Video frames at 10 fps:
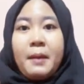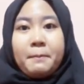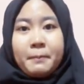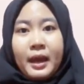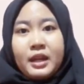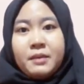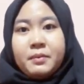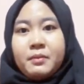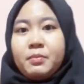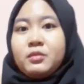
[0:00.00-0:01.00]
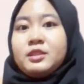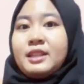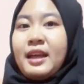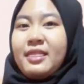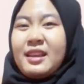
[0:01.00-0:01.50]
Many people
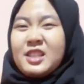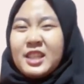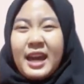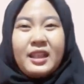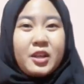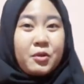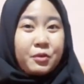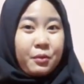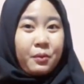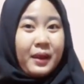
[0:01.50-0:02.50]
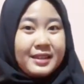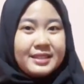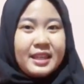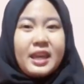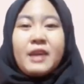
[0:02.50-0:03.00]
said that she had gone
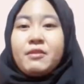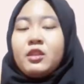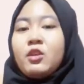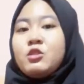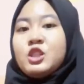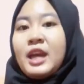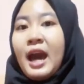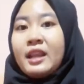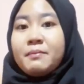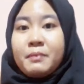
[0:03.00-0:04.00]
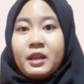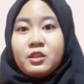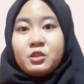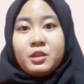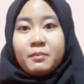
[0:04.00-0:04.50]
crazy even though she had
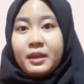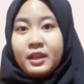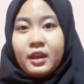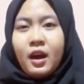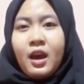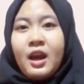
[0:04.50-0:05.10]
admitted to the media